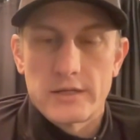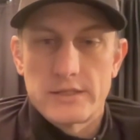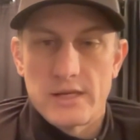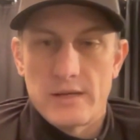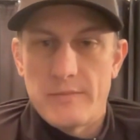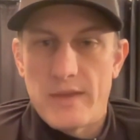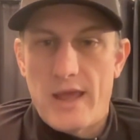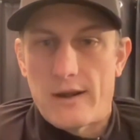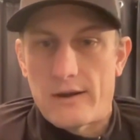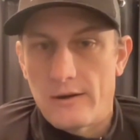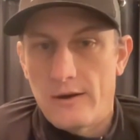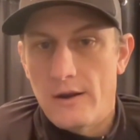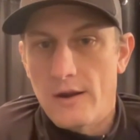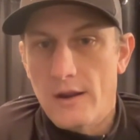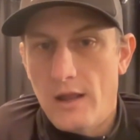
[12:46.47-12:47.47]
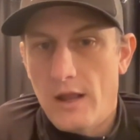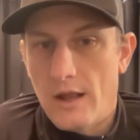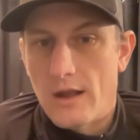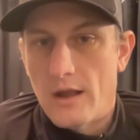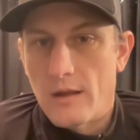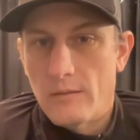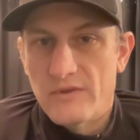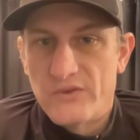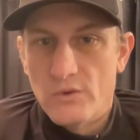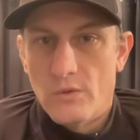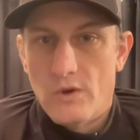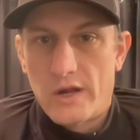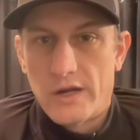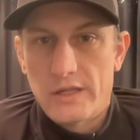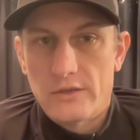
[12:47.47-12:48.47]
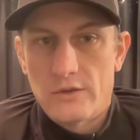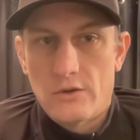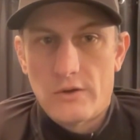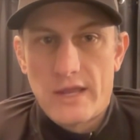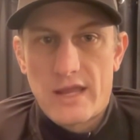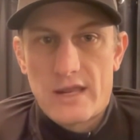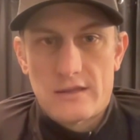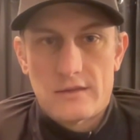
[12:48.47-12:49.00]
It didn't matter. If you want it, go get it.